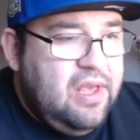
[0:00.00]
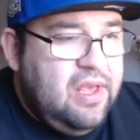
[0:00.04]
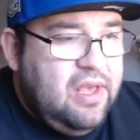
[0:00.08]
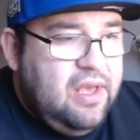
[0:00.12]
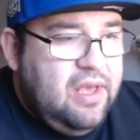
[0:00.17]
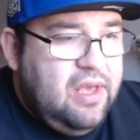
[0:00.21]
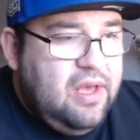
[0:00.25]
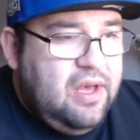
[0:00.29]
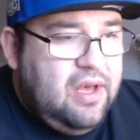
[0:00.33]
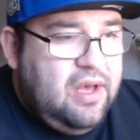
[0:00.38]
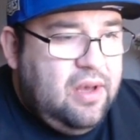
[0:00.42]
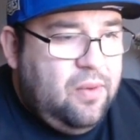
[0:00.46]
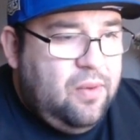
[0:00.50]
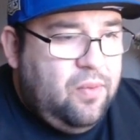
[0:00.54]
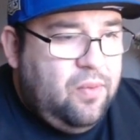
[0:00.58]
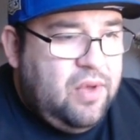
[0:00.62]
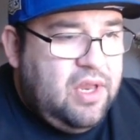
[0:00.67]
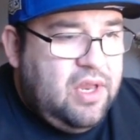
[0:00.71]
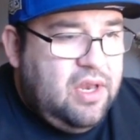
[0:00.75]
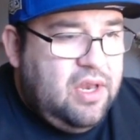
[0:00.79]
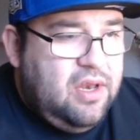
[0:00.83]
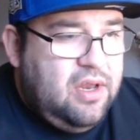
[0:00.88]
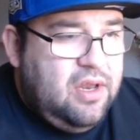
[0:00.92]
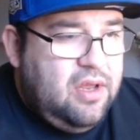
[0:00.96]

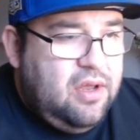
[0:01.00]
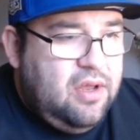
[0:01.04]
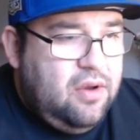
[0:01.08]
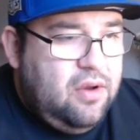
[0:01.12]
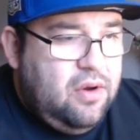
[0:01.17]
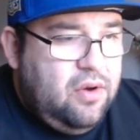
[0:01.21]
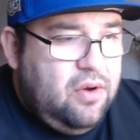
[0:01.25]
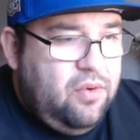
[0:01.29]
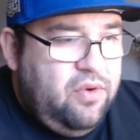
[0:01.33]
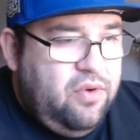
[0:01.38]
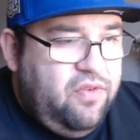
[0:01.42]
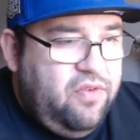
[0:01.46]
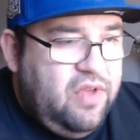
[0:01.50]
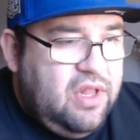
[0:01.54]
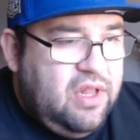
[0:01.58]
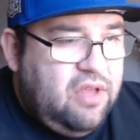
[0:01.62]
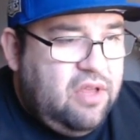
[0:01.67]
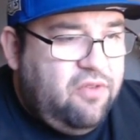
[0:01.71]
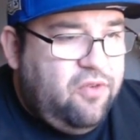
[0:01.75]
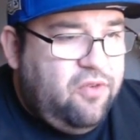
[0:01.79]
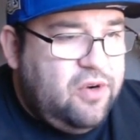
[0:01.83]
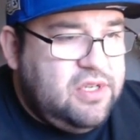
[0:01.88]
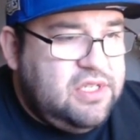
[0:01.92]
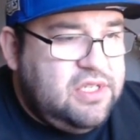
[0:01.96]
When revealing
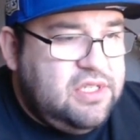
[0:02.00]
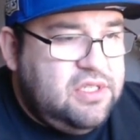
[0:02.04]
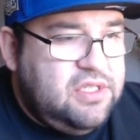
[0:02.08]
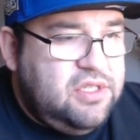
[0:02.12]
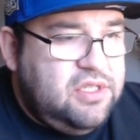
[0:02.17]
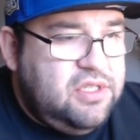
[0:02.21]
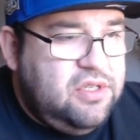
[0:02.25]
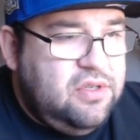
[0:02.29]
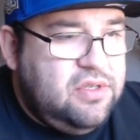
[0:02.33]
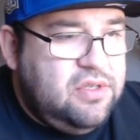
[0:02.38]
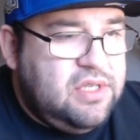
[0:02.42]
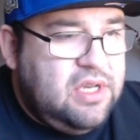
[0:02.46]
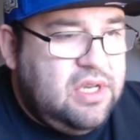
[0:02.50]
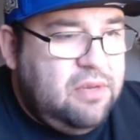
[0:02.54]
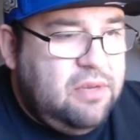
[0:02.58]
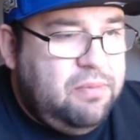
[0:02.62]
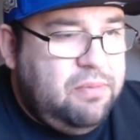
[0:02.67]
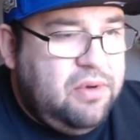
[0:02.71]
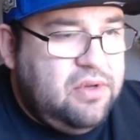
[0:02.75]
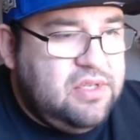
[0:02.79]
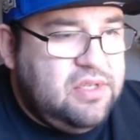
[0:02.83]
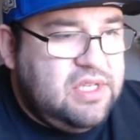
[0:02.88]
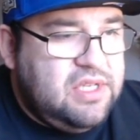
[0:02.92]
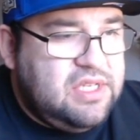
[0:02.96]
forces, choose an
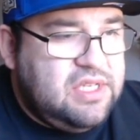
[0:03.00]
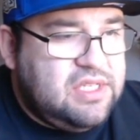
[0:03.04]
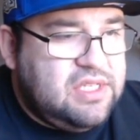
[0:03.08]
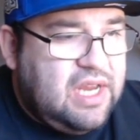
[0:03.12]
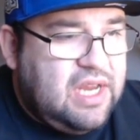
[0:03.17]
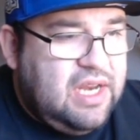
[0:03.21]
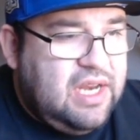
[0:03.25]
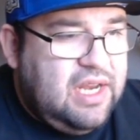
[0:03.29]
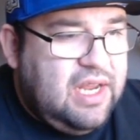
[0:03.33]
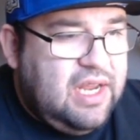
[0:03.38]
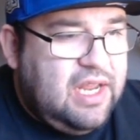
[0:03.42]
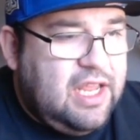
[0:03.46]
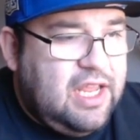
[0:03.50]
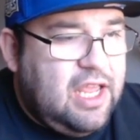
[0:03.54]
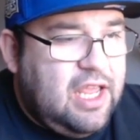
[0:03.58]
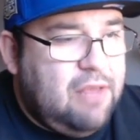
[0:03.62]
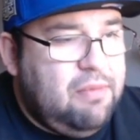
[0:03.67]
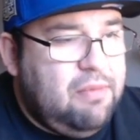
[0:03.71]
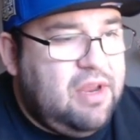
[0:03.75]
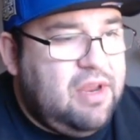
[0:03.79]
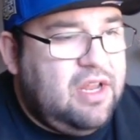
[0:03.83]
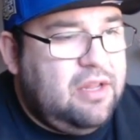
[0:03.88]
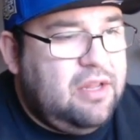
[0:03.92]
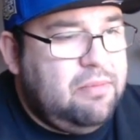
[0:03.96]
opposing sideline game
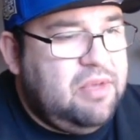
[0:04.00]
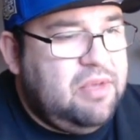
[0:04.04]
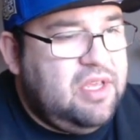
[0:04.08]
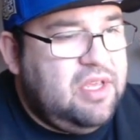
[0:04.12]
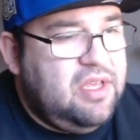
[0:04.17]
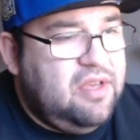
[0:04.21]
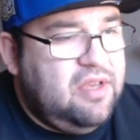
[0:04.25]
element.